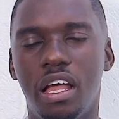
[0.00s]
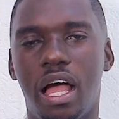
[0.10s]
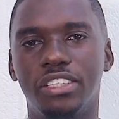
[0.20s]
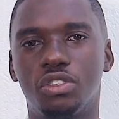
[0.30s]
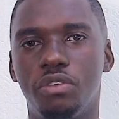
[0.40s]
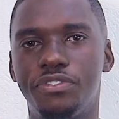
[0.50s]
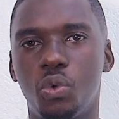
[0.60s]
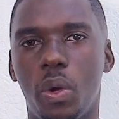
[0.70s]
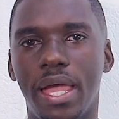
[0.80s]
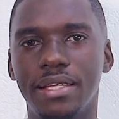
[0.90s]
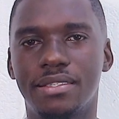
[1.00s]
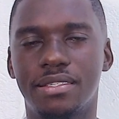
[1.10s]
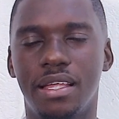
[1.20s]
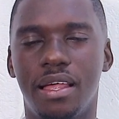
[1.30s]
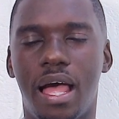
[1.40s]

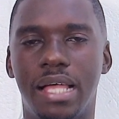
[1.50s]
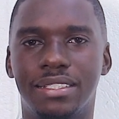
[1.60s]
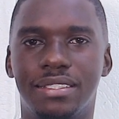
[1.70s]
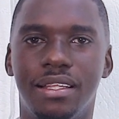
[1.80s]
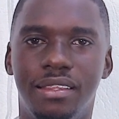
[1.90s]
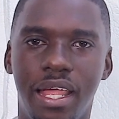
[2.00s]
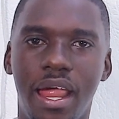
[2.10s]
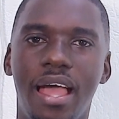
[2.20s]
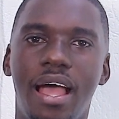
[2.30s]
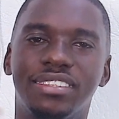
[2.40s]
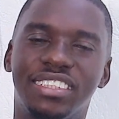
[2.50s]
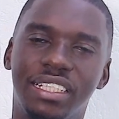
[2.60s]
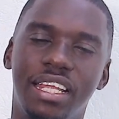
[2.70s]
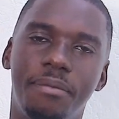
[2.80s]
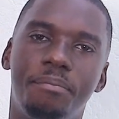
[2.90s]
softwares, there are
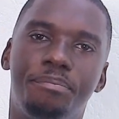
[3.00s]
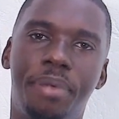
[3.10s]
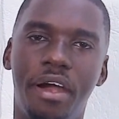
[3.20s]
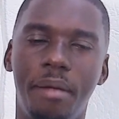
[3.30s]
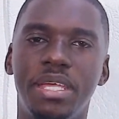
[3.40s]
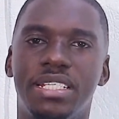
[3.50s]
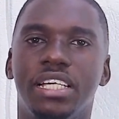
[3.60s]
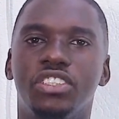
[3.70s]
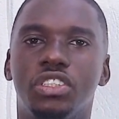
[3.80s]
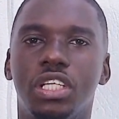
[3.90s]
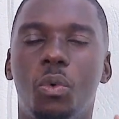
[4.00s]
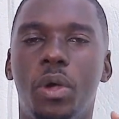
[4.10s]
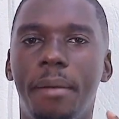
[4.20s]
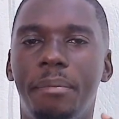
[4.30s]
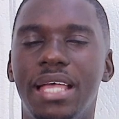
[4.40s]
certain parameters
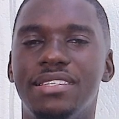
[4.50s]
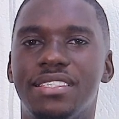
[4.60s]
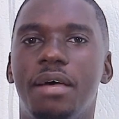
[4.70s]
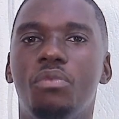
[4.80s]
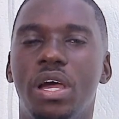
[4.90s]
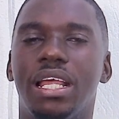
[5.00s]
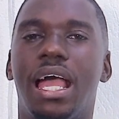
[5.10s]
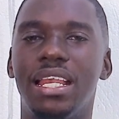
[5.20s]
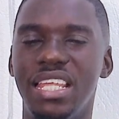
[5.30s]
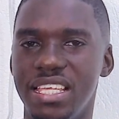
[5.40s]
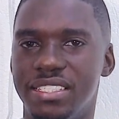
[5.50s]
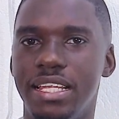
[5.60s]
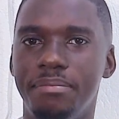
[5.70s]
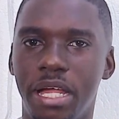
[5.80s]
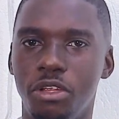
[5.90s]
whereby someone can
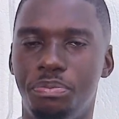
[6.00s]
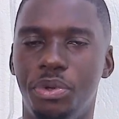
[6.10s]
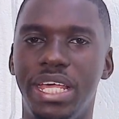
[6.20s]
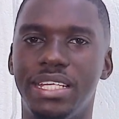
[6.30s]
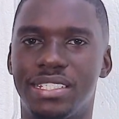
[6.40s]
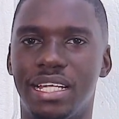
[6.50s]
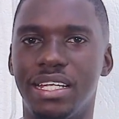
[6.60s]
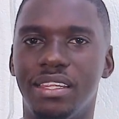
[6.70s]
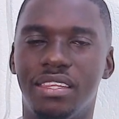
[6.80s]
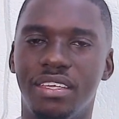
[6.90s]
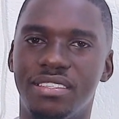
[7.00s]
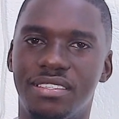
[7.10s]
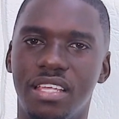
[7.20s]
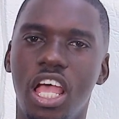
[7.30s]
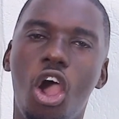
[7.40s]
easily manipulate certain
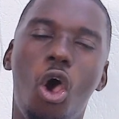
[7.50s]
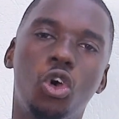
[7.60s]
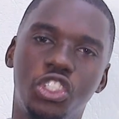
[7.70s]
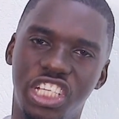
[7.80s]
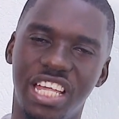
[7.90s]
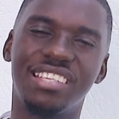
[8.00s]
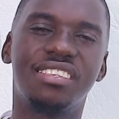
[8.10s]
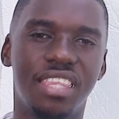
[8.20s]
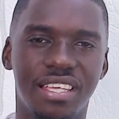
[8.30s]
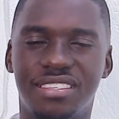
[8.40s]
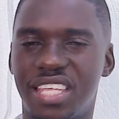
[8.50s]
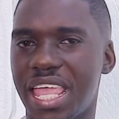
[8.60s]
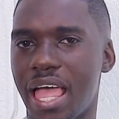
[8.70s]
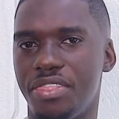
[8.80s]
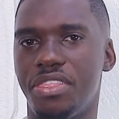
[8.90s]
things or change things
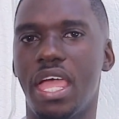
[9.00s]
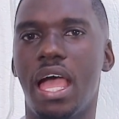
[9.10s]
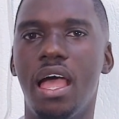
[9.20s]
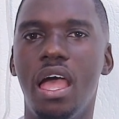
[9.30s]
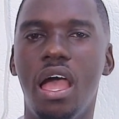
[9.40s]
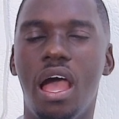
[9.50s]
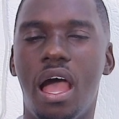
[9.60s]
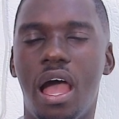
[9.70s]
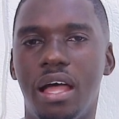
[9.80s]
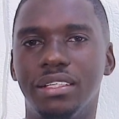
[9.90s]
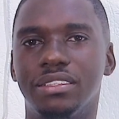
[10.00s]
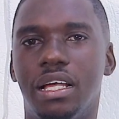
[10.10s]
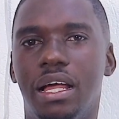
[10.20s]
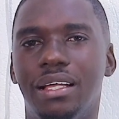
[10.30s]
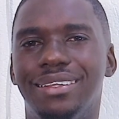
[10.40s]
here and there.
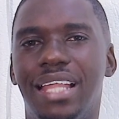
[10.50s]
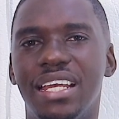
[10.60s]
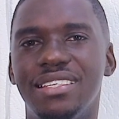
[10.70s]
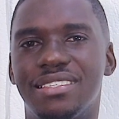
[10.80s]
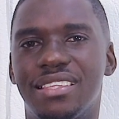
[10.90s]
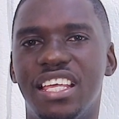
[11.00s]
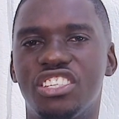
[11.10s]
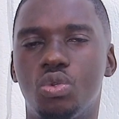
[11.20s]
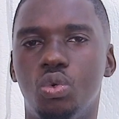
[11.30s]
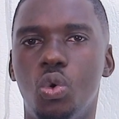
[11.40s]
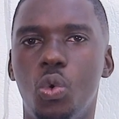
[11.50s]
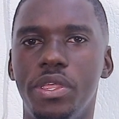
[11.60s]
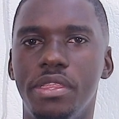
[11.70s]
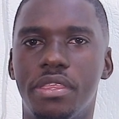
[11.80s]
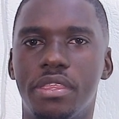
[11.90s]
That is things to do
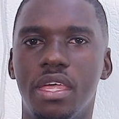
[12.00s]
with